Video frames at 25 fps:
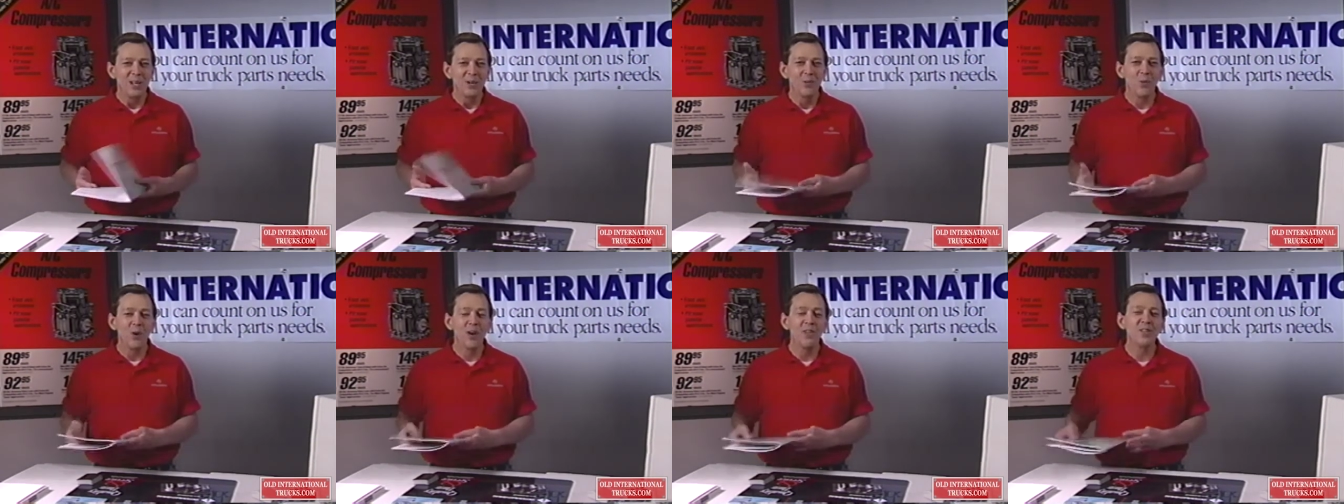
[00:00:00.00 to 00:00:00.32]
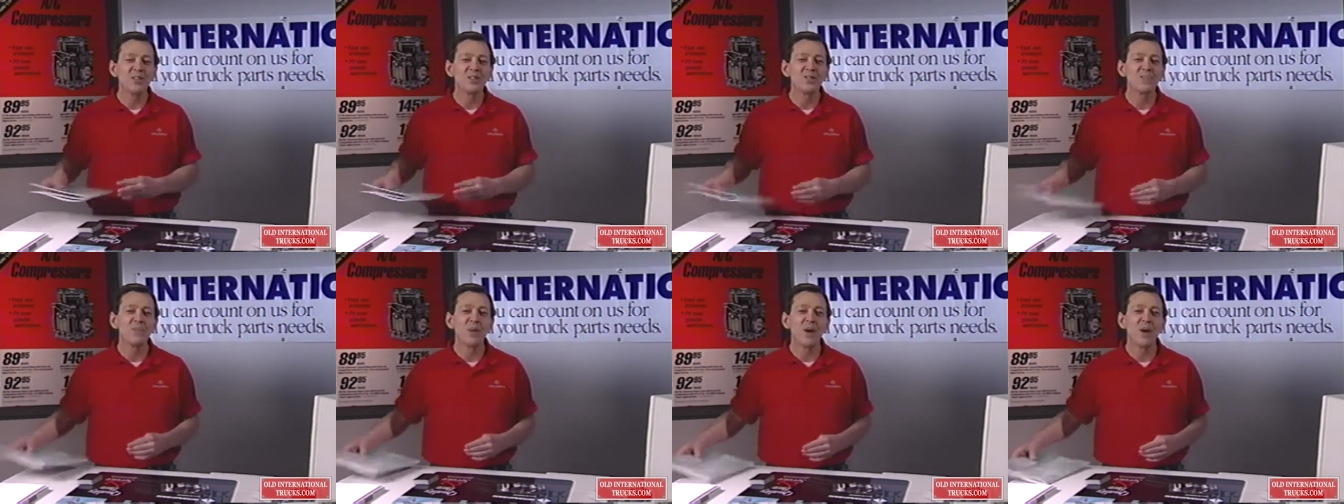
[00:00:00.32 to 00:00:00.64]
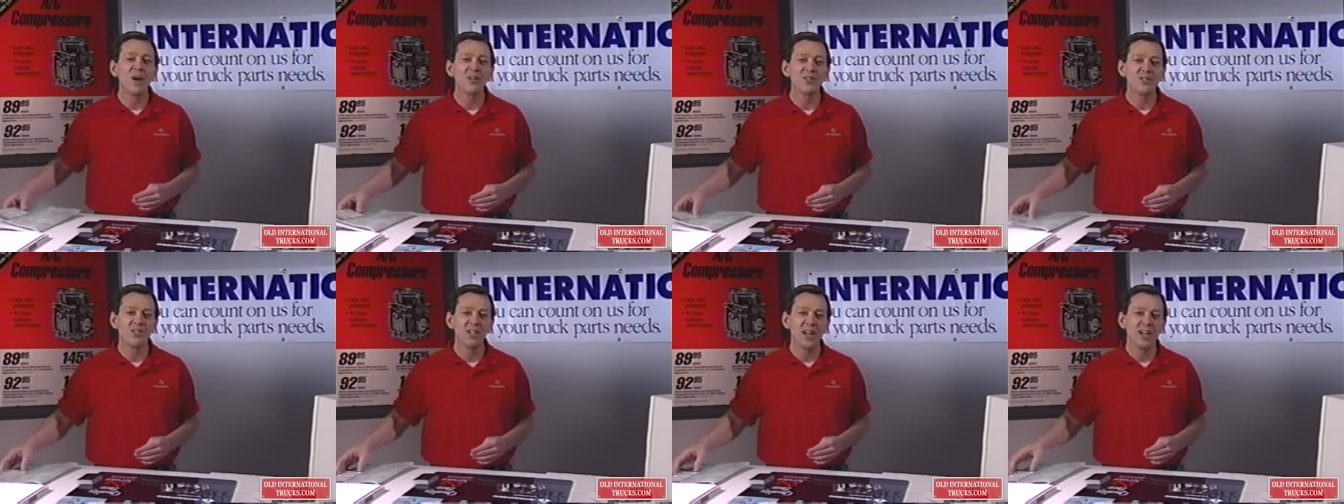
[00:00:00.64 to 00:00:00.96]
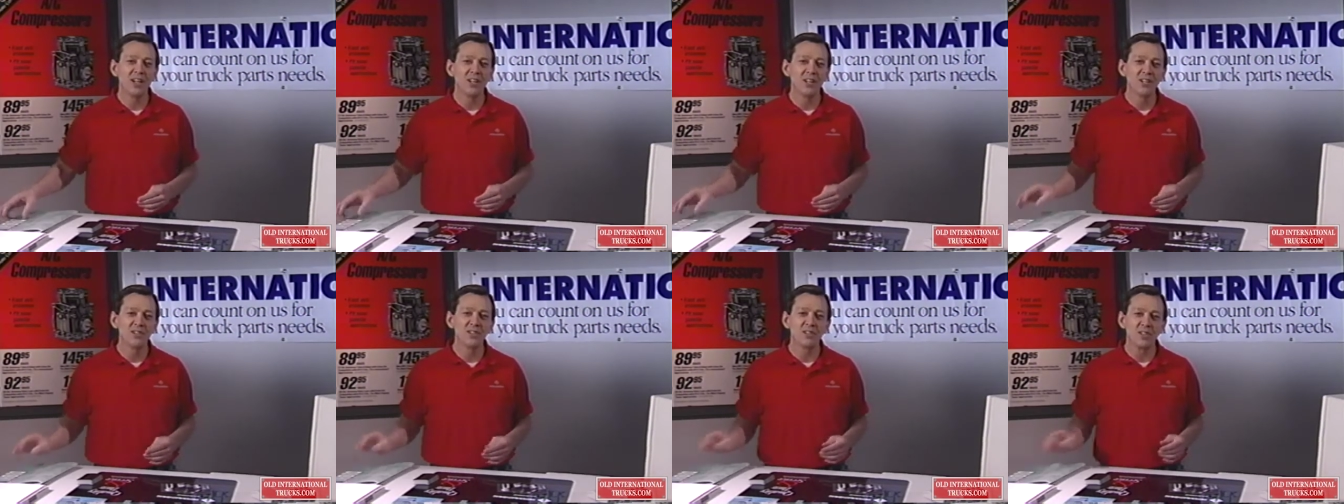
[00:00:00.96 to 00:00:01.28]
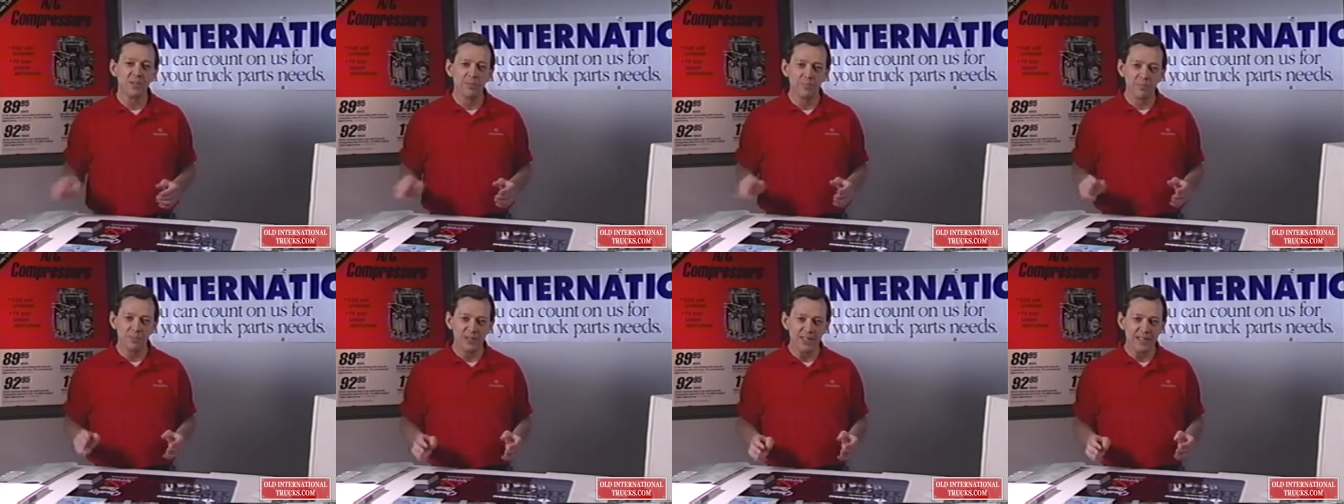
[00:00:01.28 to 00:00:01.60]
With his part checklist
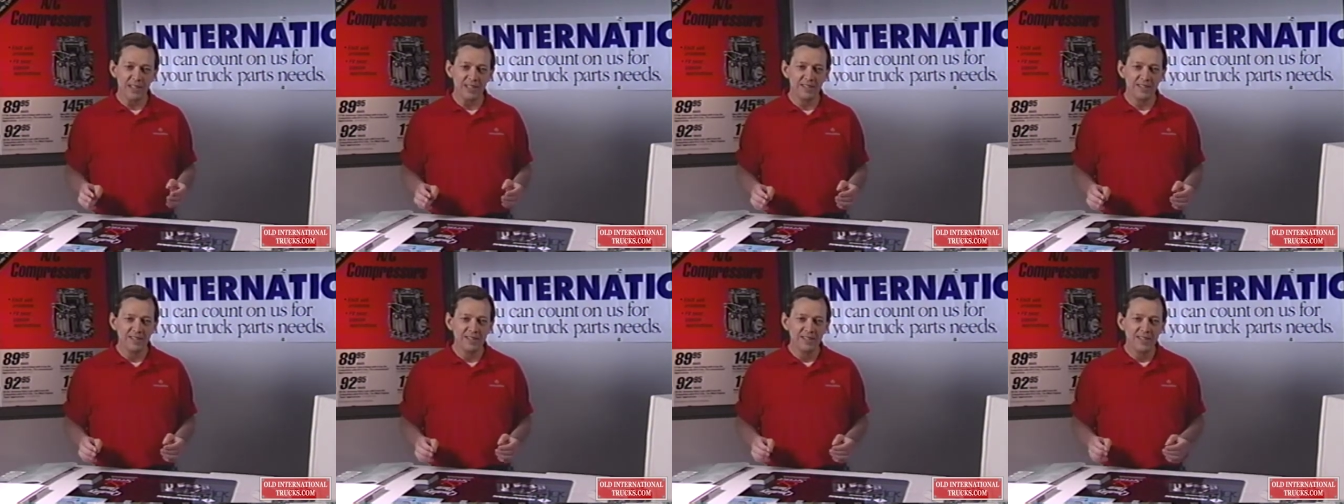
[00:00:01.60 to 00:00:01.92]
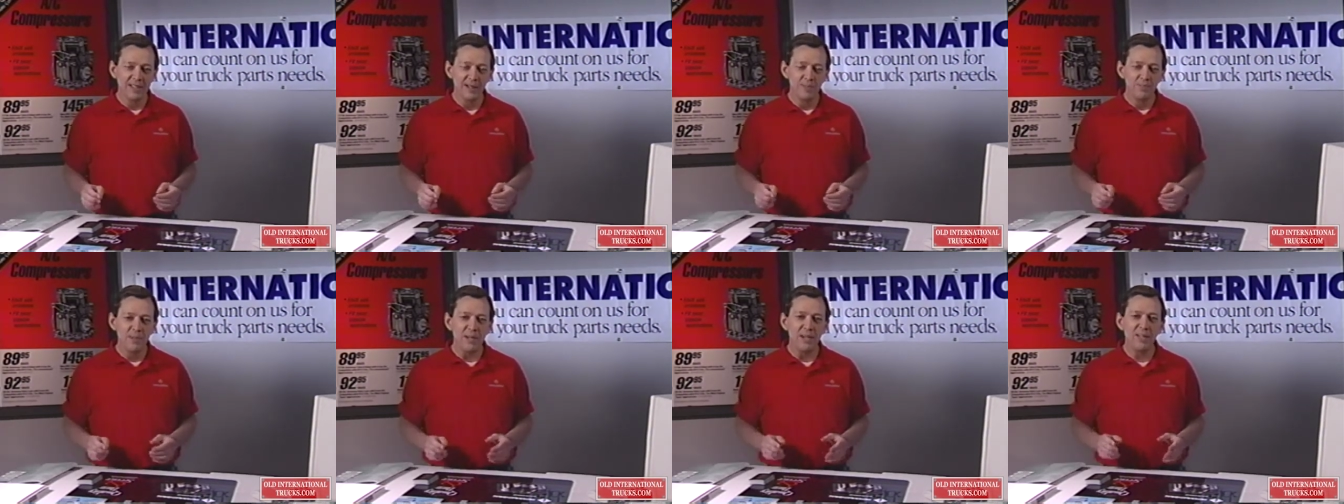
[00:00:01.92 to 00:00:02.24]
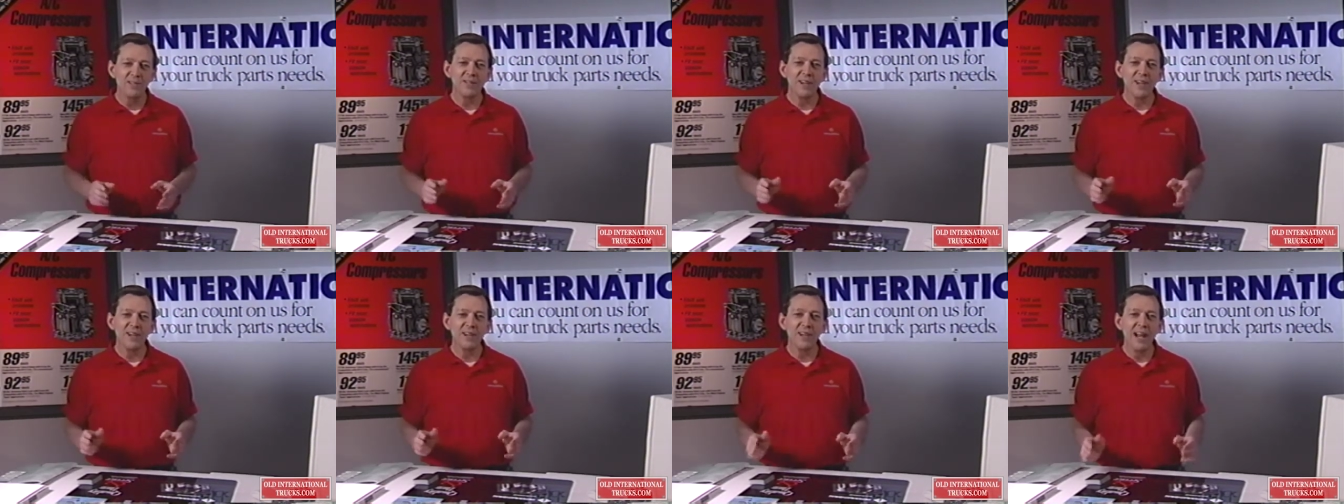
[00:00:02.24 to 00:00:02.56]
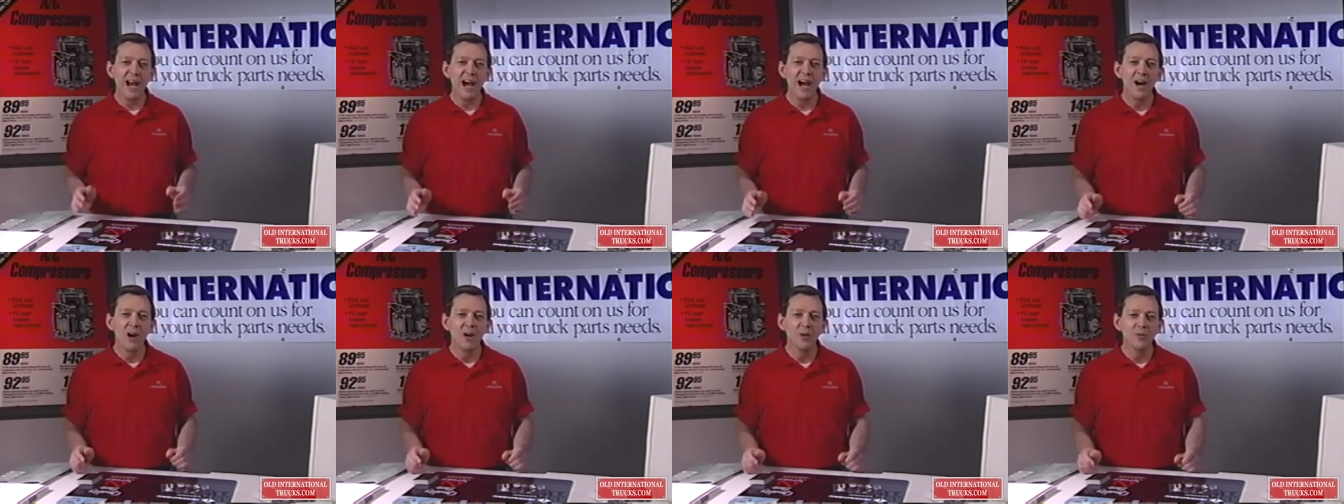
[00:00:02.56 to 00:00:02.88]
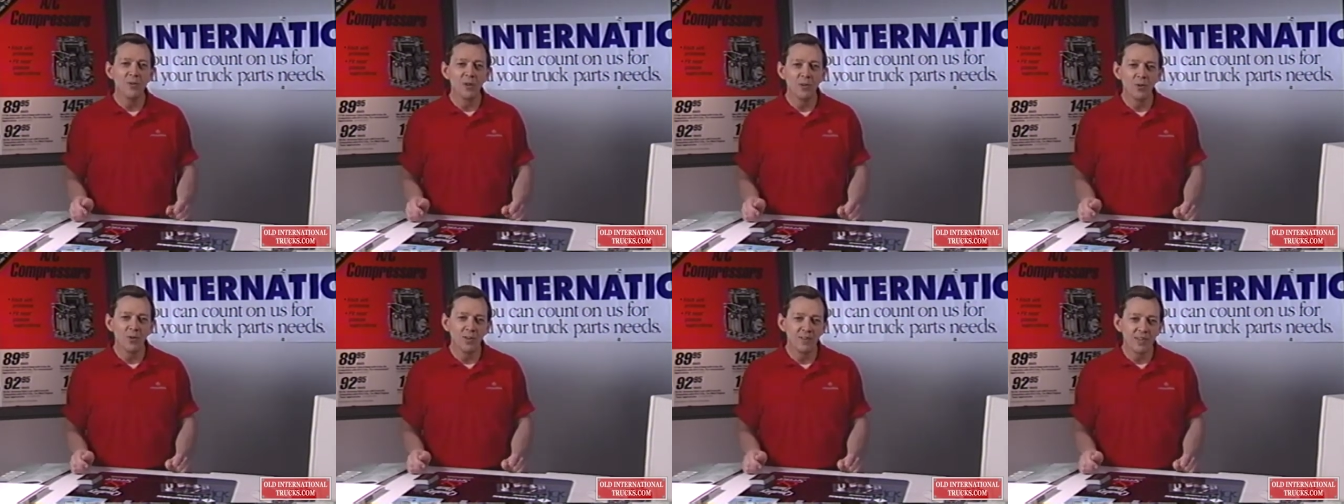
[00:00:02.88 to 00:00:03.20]
complete, Pete can now
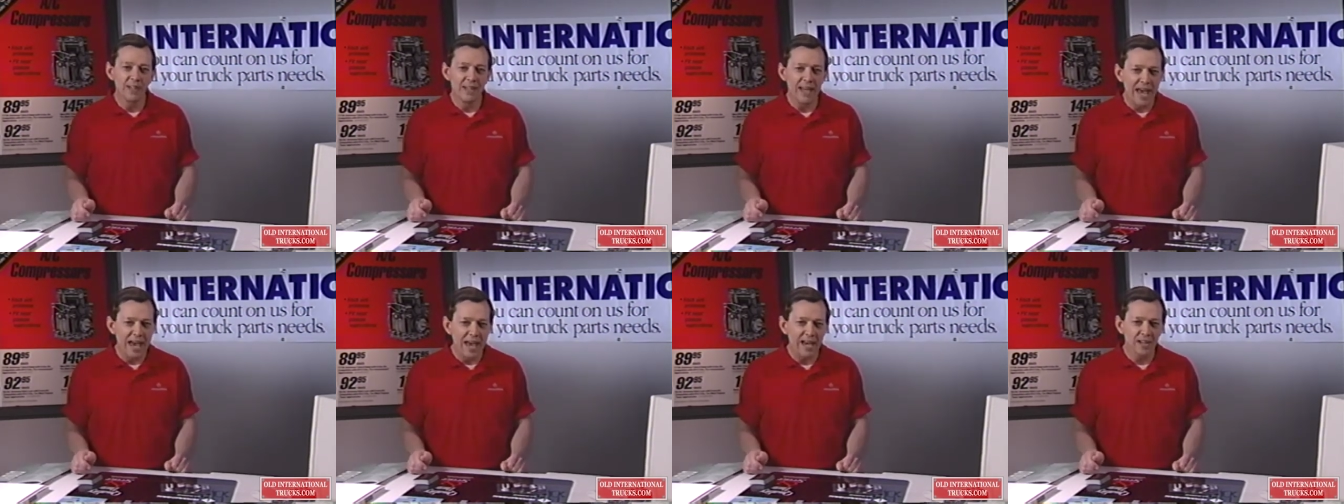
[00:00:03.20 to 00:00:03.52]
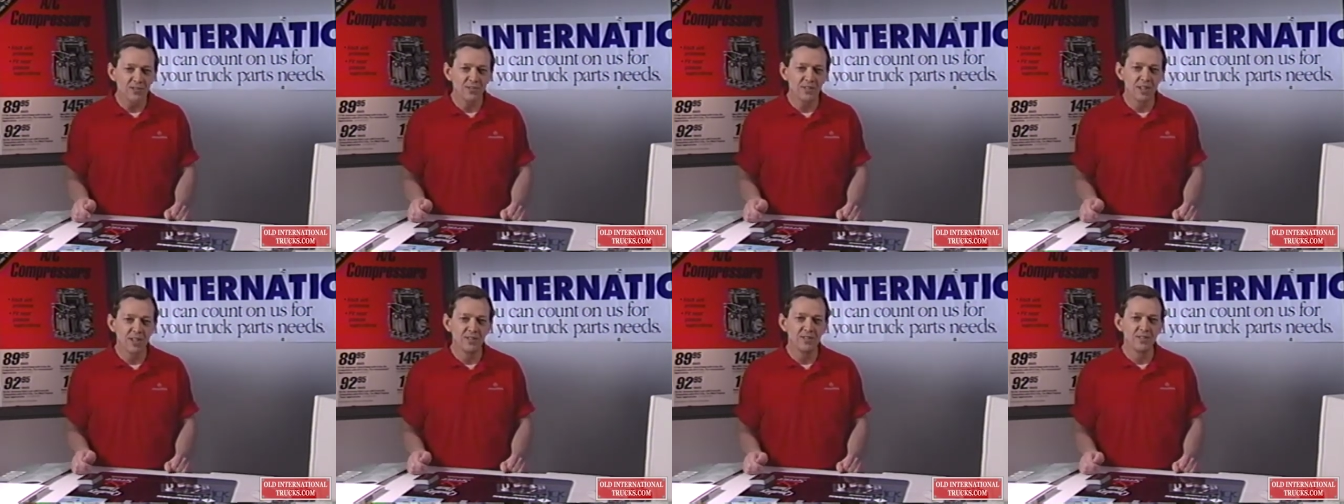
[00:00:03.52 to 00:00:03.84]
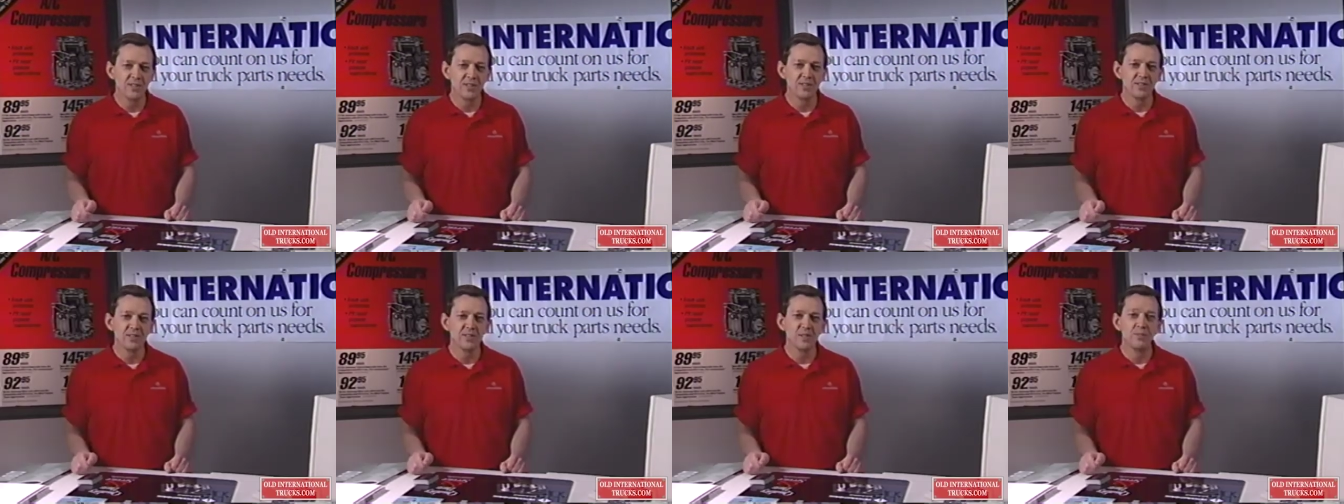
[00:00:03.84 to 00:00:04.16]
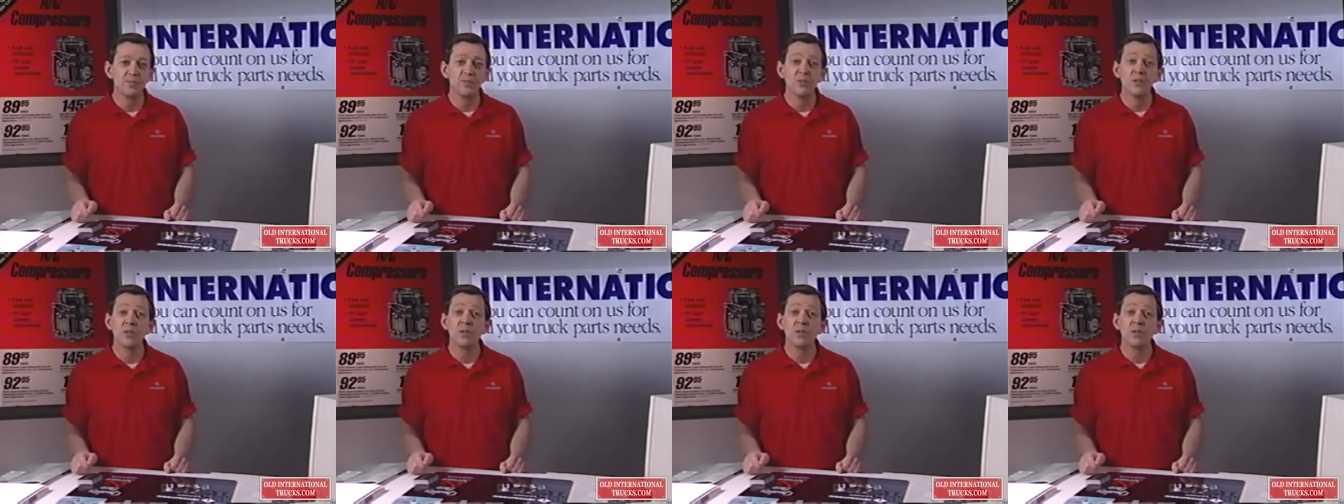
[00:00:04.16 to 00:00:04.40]
go to the access system to